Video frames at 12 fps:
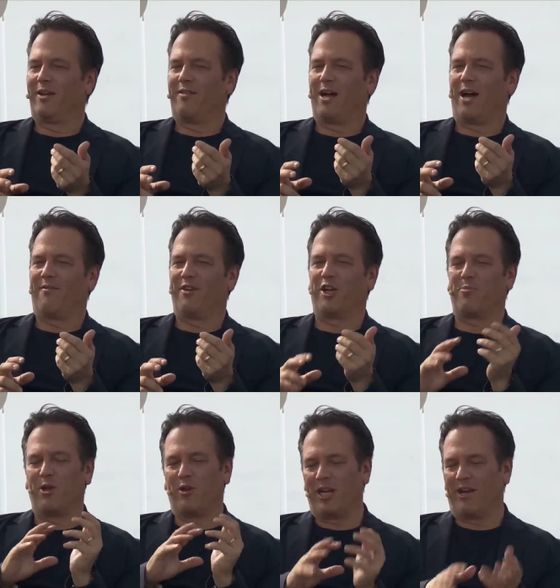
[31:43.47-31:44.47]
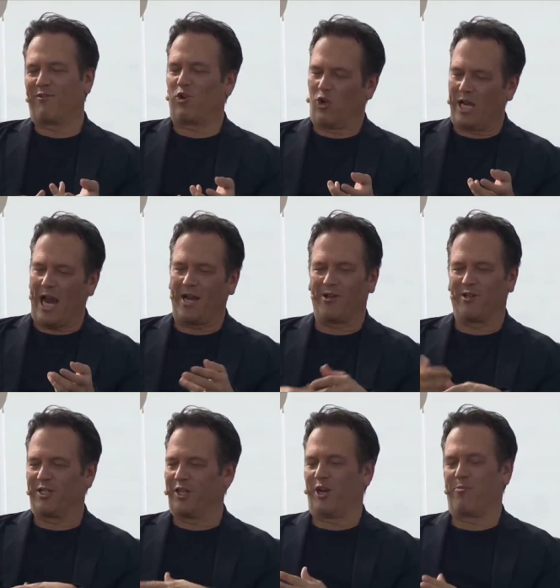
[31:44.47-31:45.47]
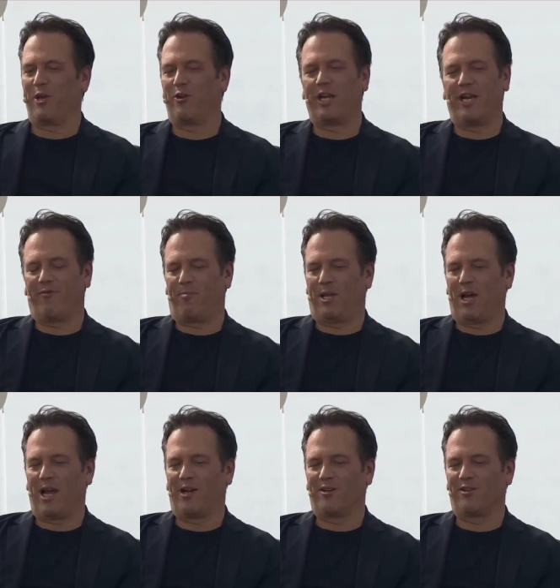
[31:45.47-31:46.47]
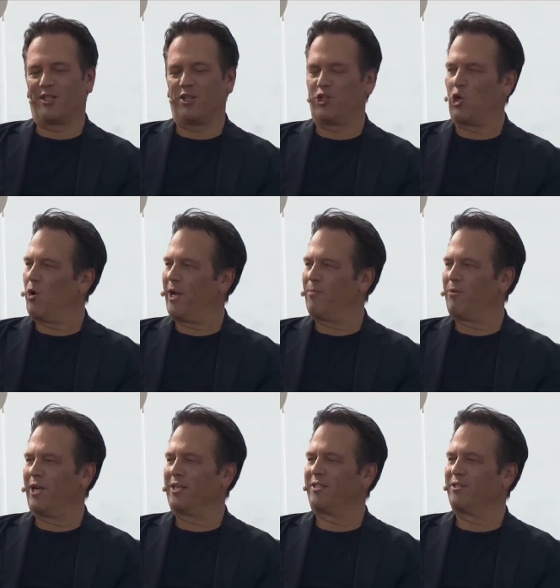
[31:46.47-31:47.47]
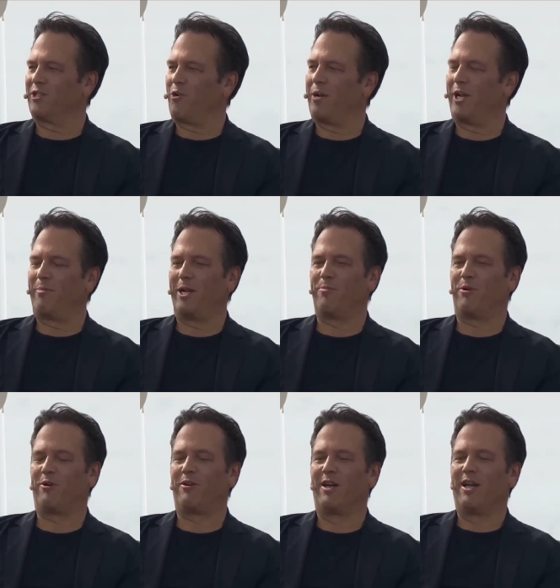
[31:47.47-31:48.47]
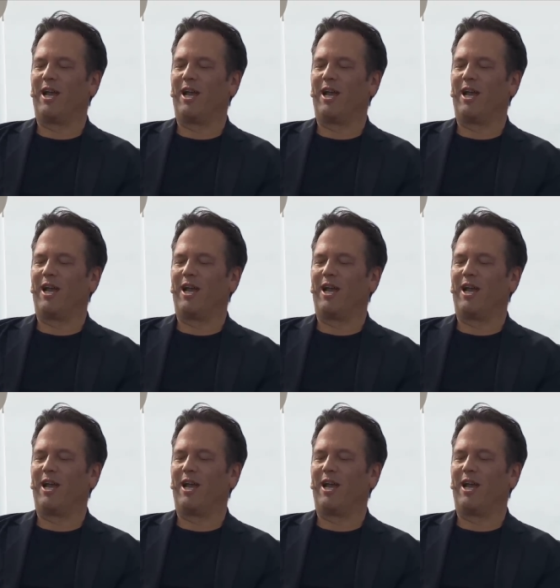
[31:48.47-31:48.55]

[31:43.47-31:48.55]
uh, the community of creators, the community of players, the joy it brings to so many people.